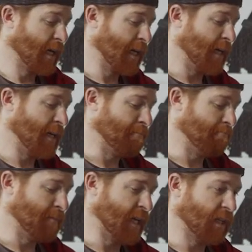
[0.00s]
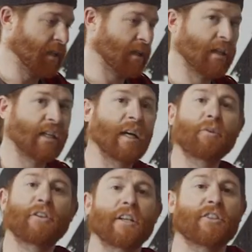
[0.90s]
Um,
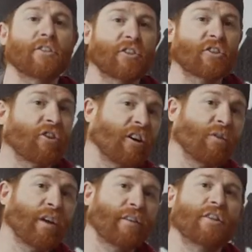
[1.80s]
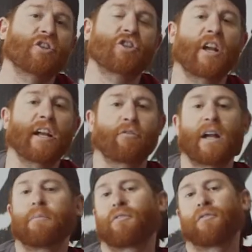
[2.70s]
couple things to start with to check
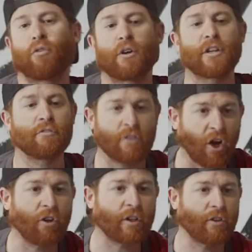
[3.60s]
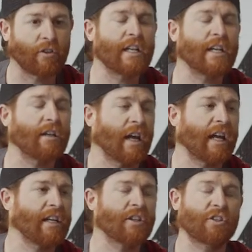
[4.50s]
right before you know that you'll need
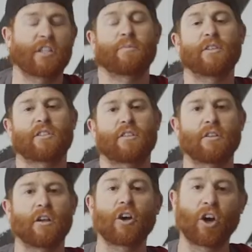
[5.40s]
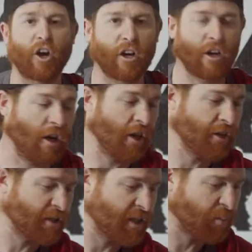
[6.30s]
any adjustments to occur on
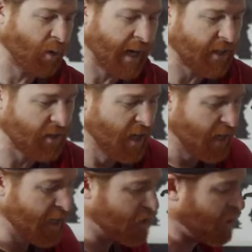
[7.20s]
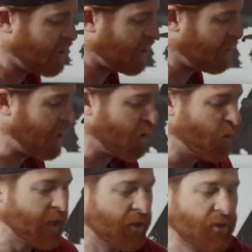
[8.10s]
your disc brakes is just to spin the
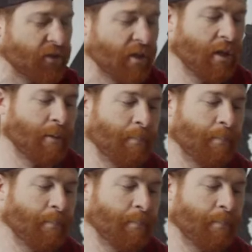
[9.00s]
wheels,